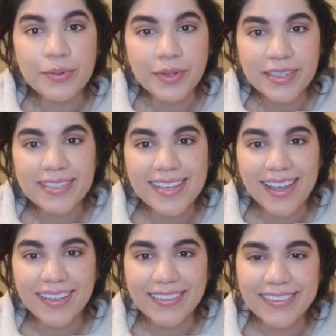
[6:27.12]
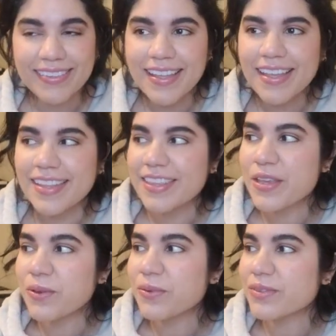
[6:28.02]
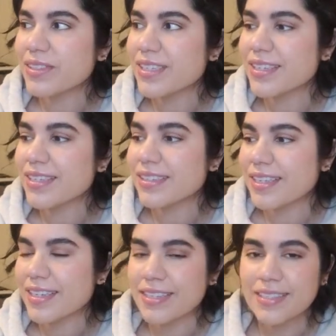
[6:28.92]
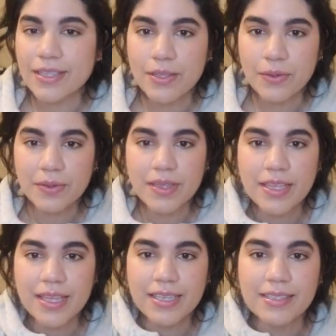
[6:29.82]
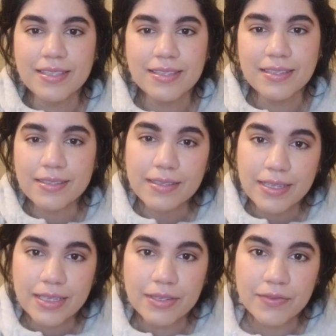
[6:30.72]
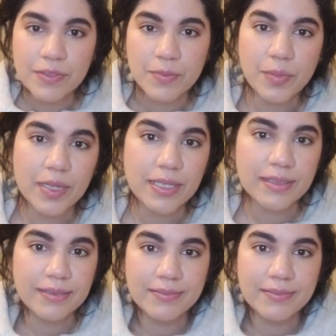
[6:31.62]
worked out. The only, like I said, the only thing is the sleeves, but